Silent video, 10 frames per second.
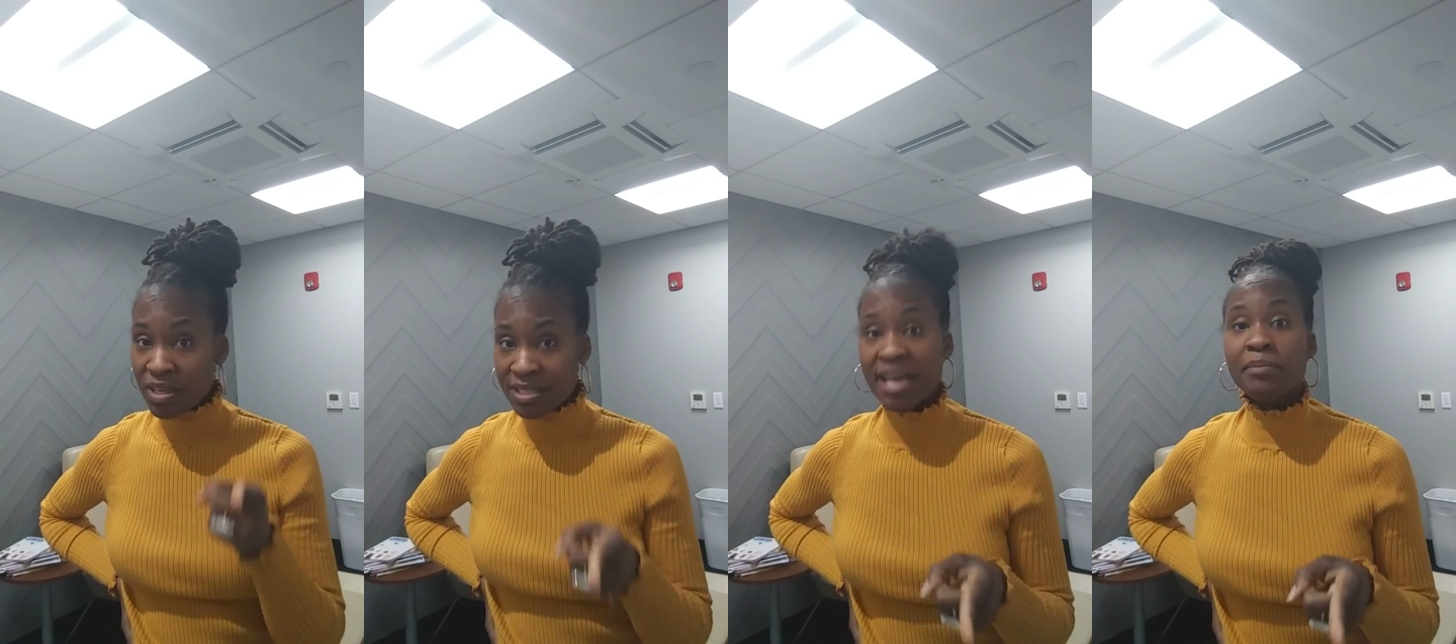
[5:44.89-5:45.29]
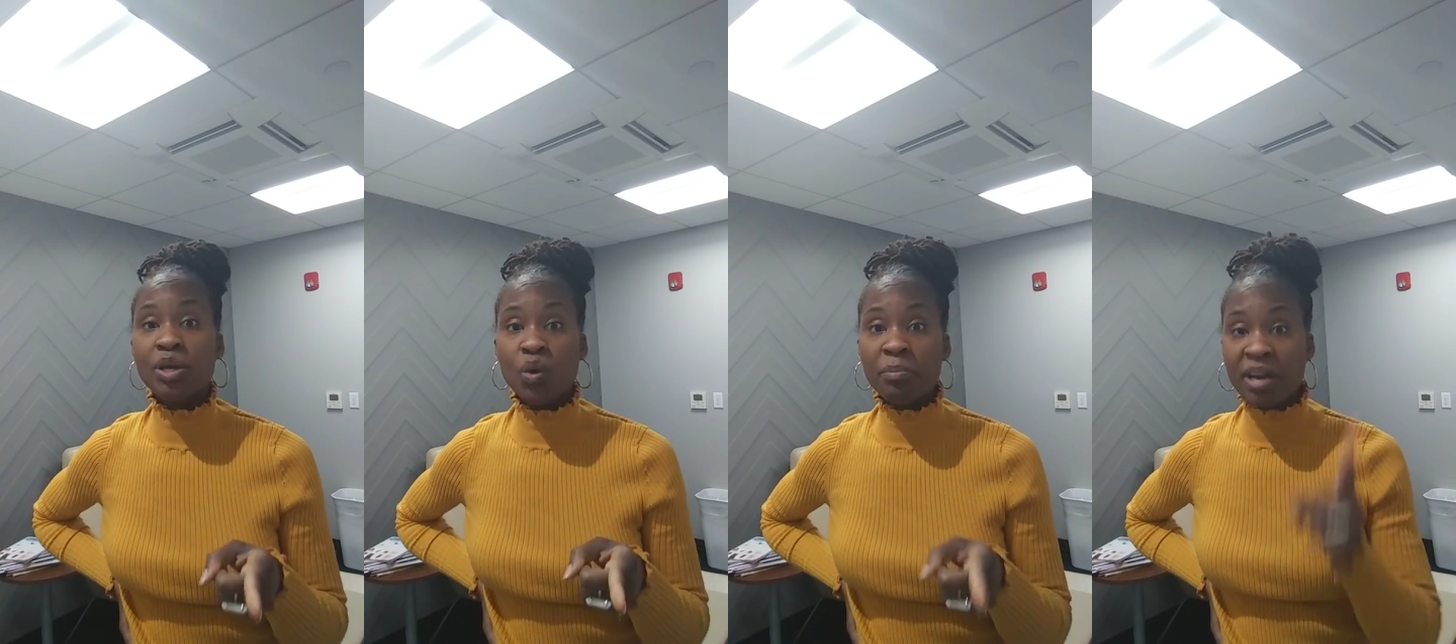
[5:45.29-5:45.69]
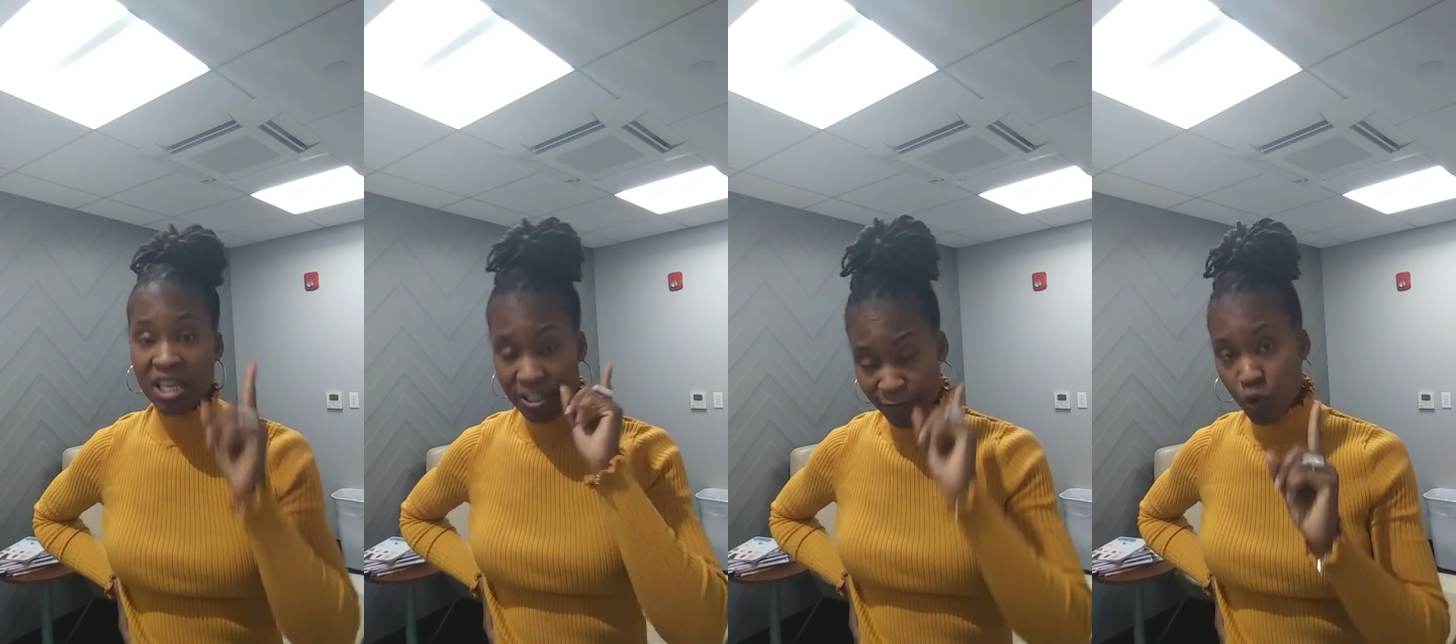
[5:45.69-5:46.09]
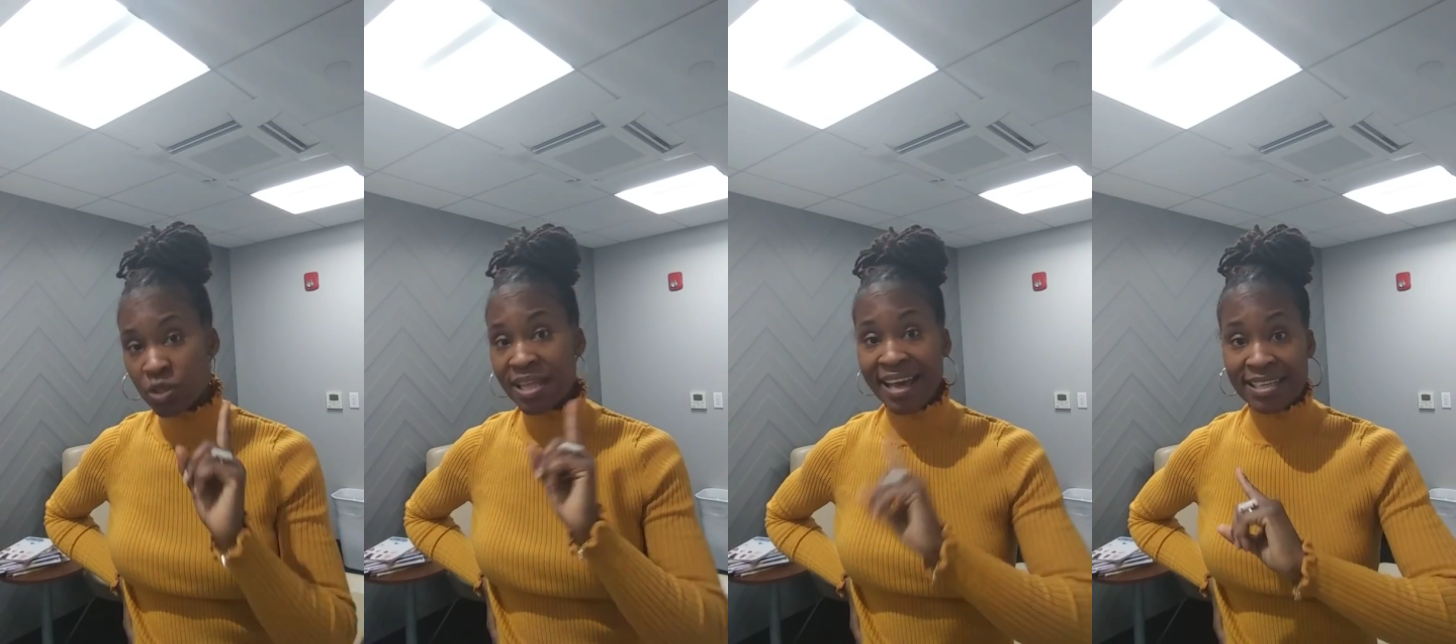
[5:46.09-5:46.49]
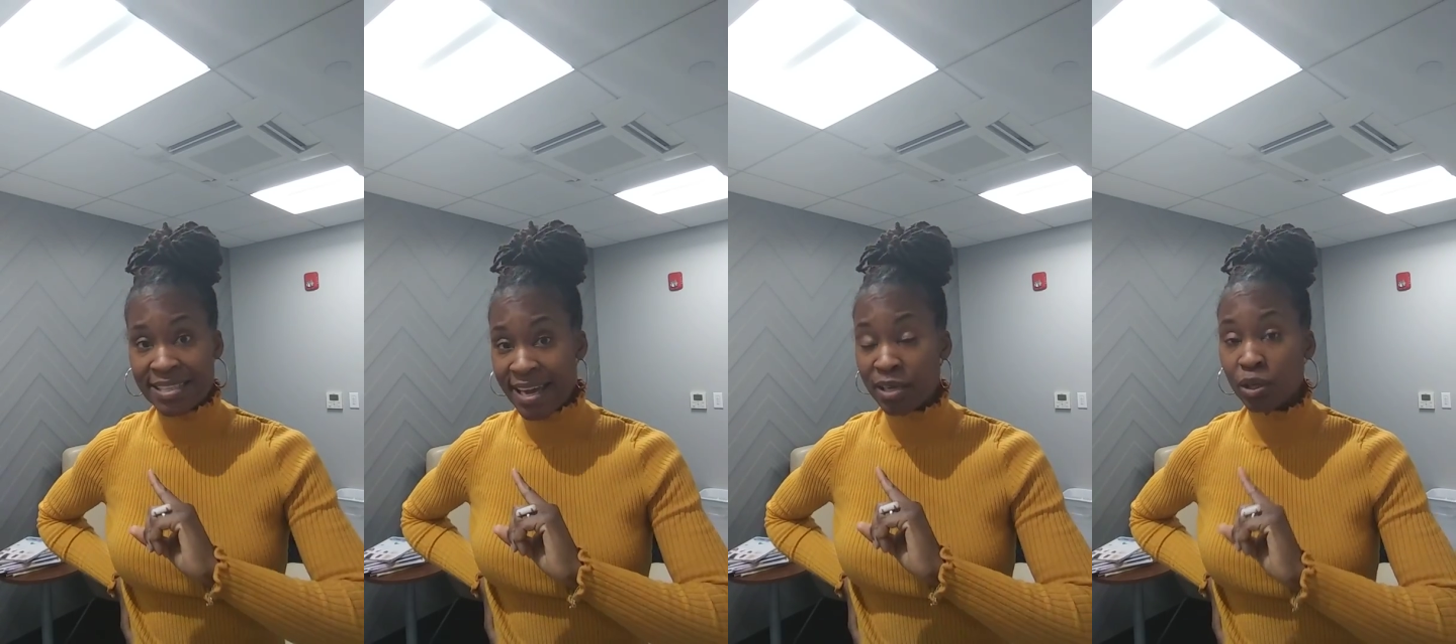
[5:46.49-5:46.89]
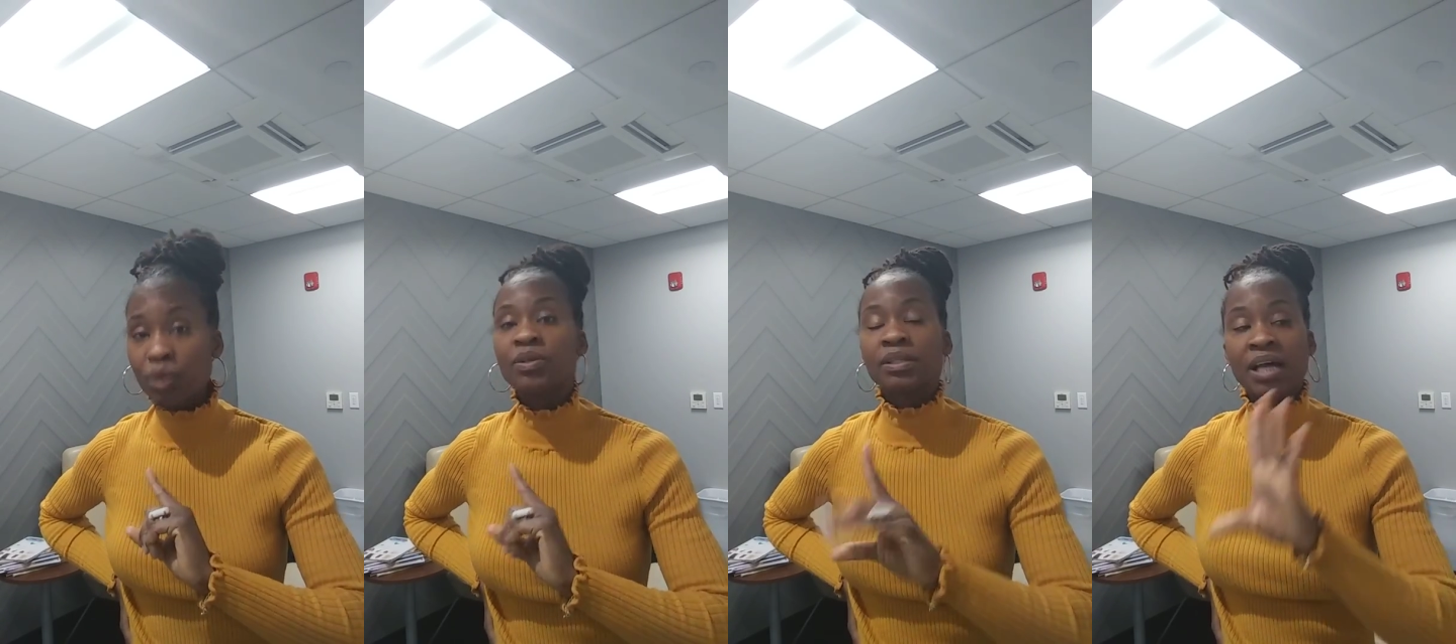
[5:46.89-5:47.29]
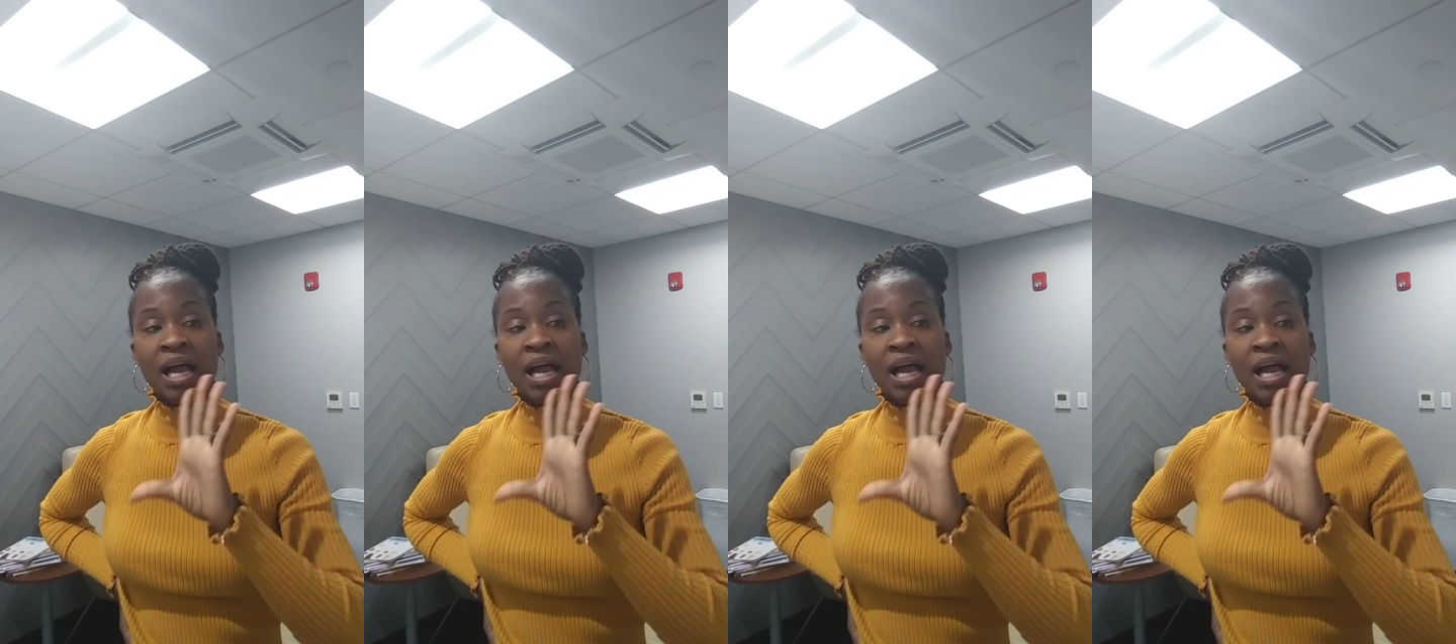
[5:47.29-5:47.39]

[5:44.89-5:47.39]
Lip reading: same equipment as foods that contain gluten.